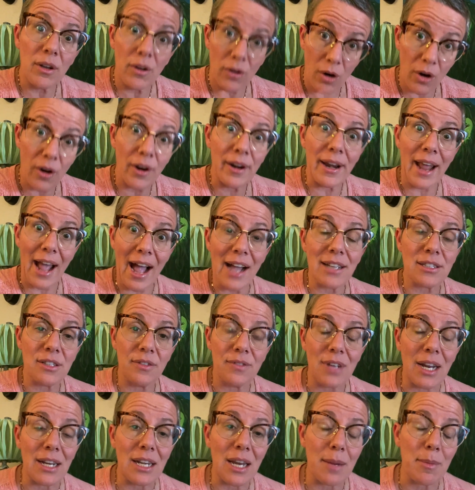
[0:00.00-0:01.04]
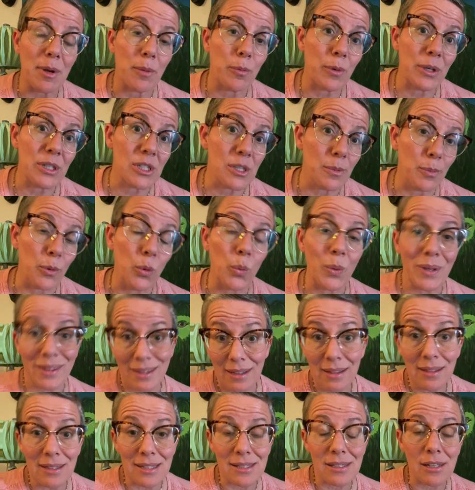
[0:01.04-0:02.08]
are an active dynamic principle
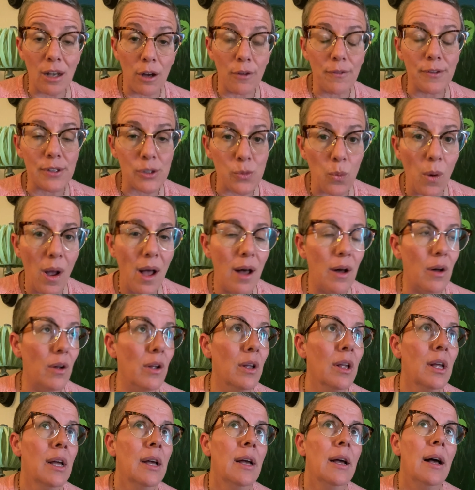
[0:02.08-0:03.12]
within the self as well.